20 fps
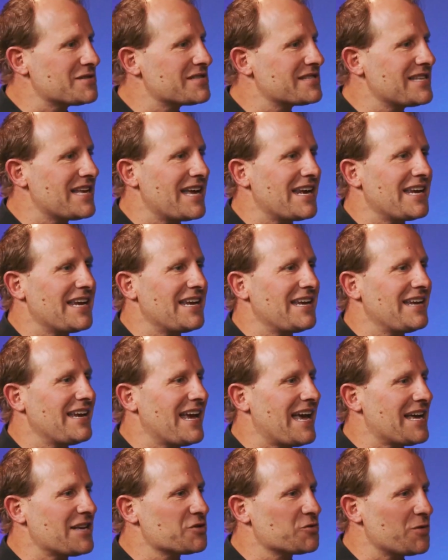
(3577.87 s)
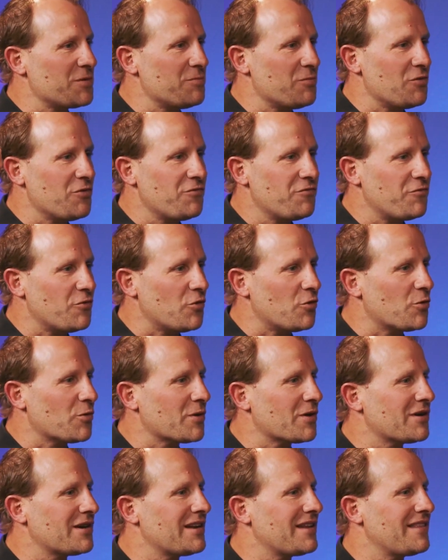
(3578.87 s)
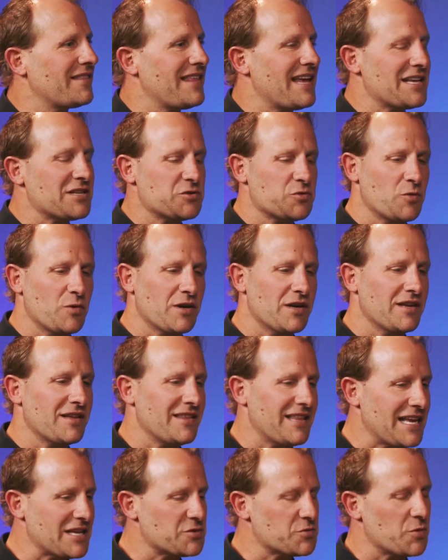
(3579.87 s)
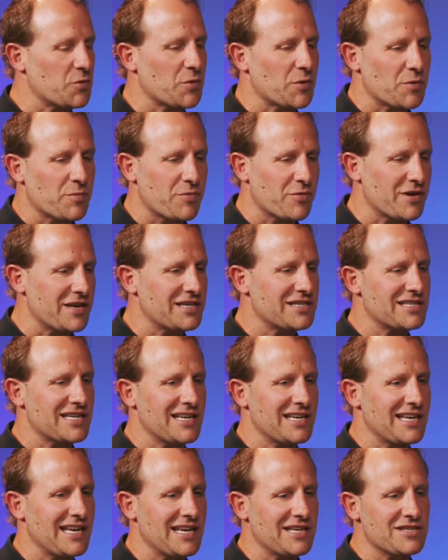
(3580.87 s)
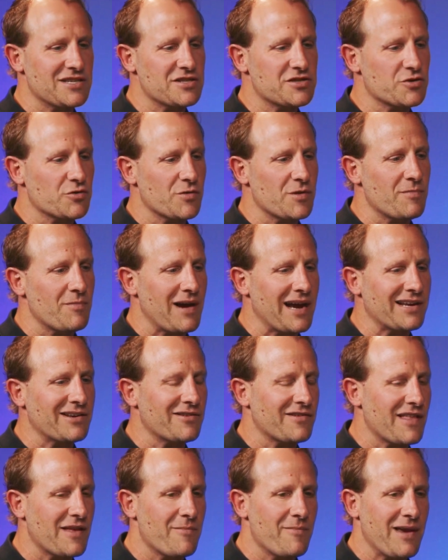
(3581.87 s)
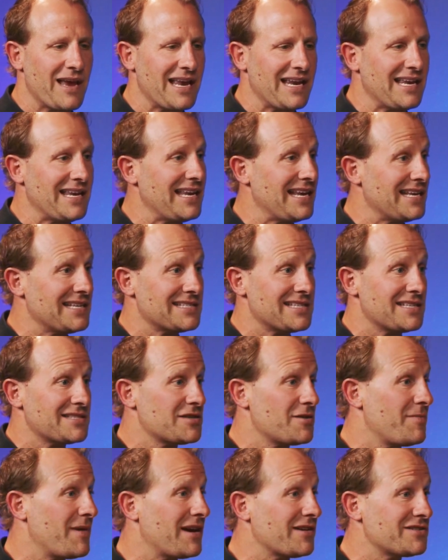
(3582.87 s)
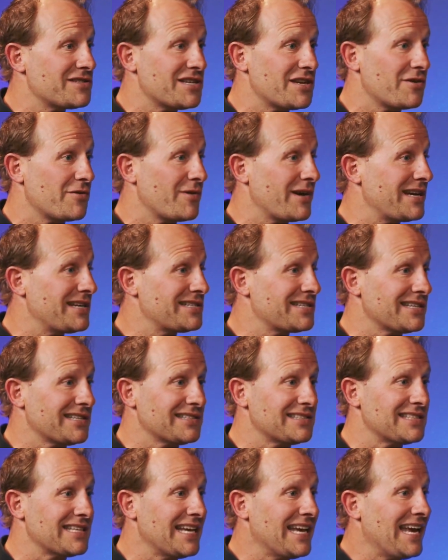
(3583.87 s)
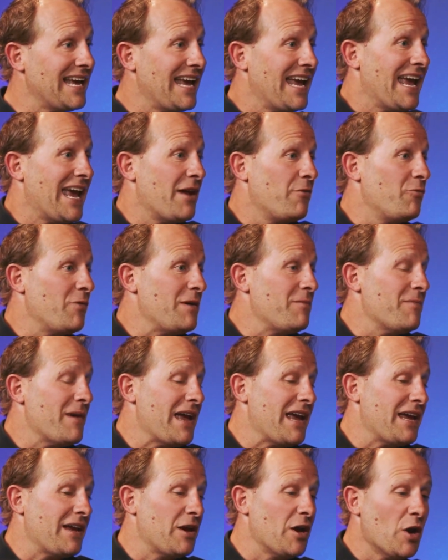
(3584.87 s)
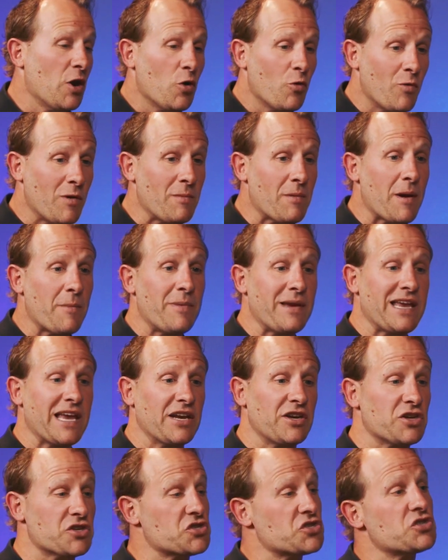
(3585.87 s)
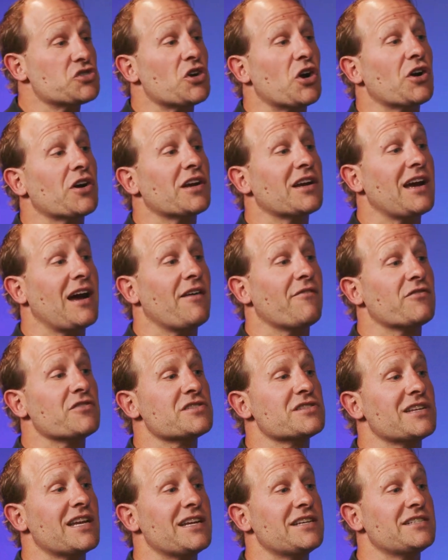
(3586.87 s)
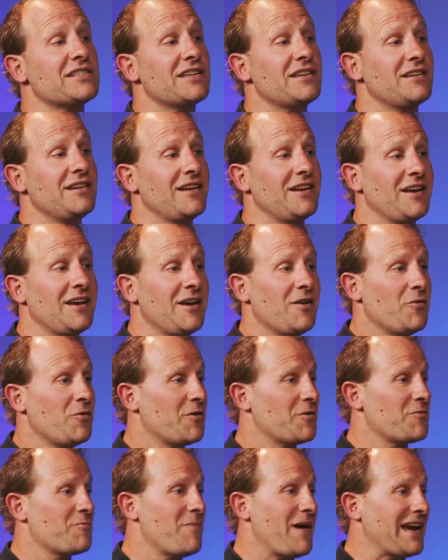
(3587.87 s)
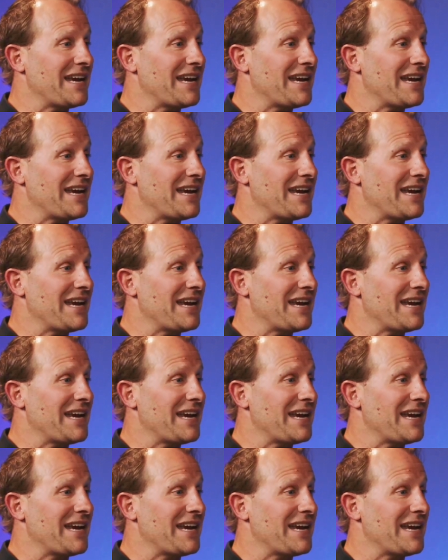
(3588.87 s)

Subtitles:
steady as we move forward, that's what we're preaching. And just a reminder that, man, it's about generations. And we may begin to start a conversation with my